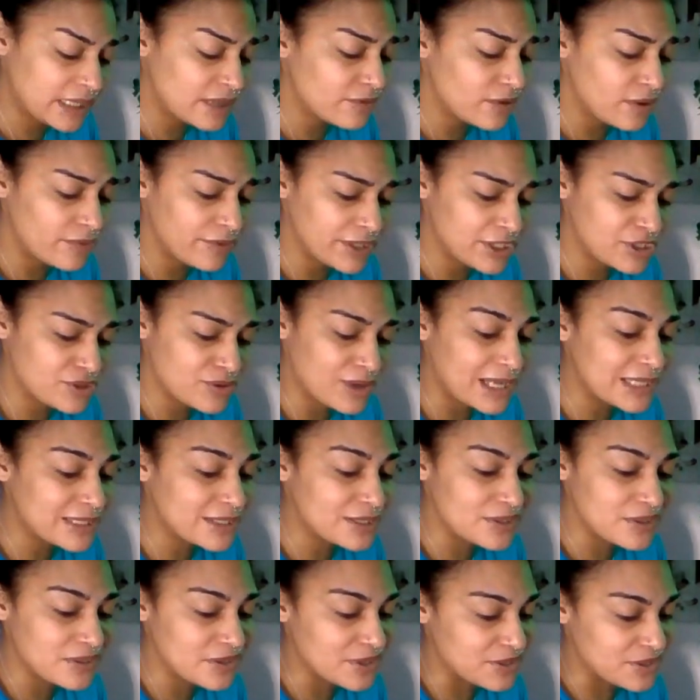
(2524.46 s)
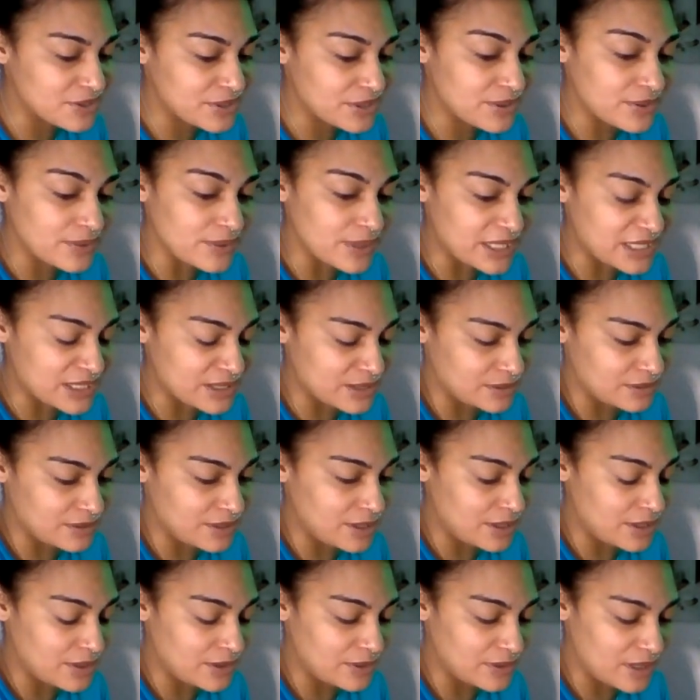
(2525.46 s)
have already tried to do this too, as you
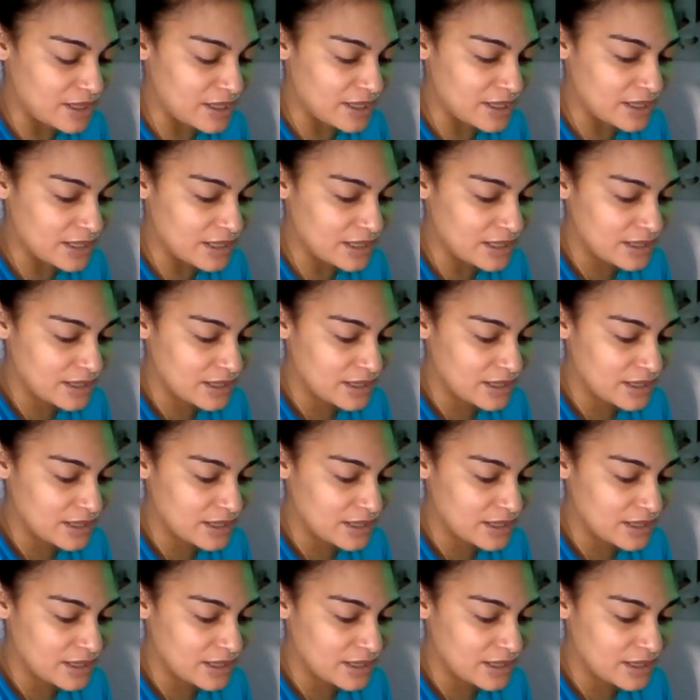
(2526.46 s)
know, like.